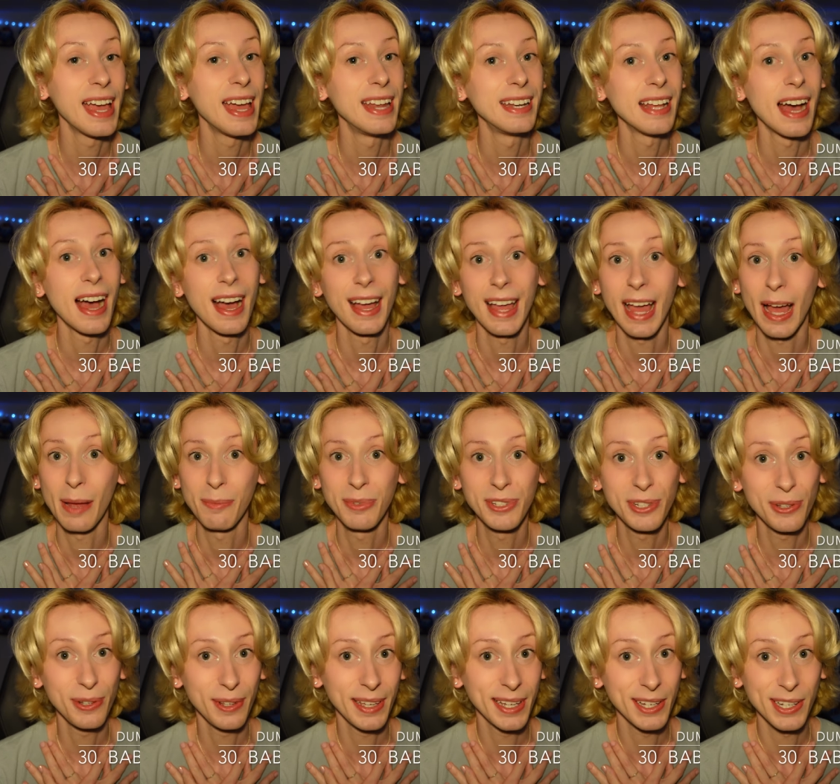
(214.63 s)
and I
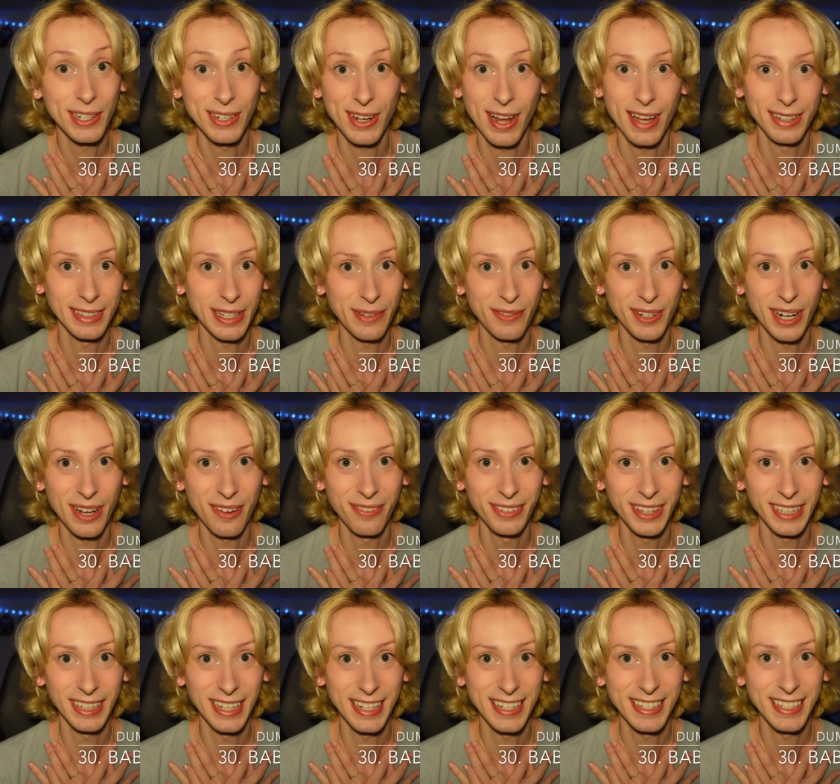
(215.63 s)
absolutely could not leave it off
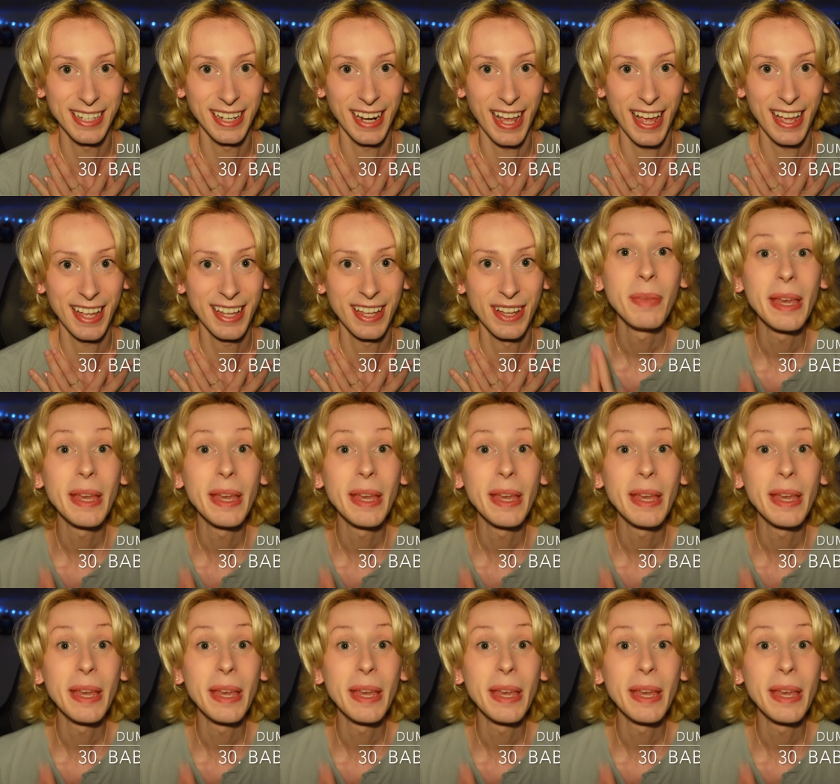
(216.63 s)
the list today.